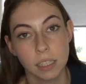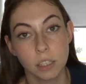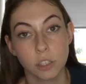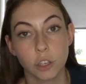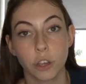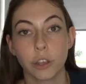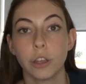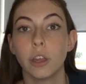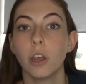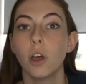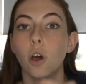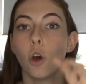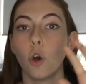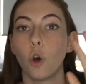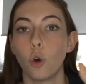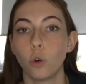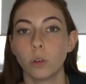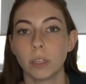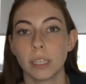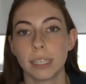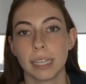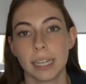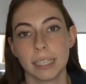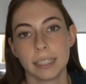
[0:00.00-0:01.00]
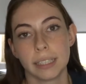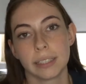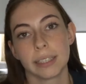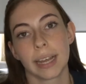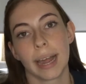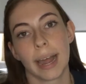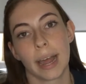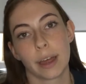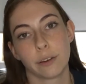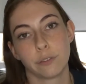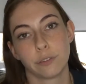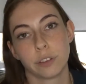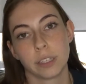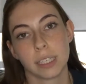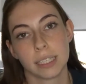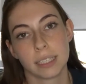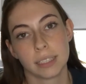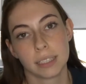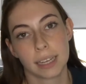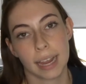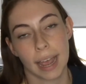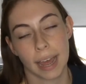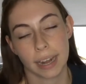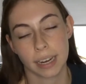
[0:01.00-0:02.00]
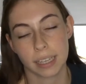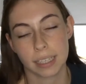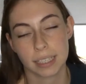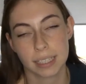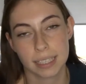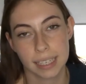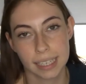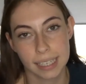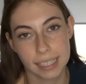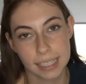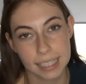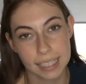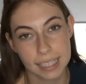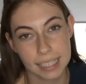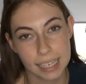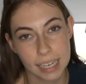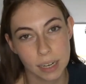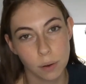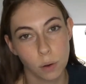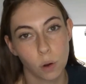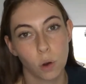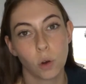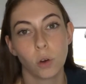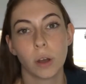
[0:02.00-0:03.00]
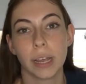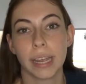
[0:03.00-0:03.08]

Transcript: So all the lenses I had for this Canon 60D were all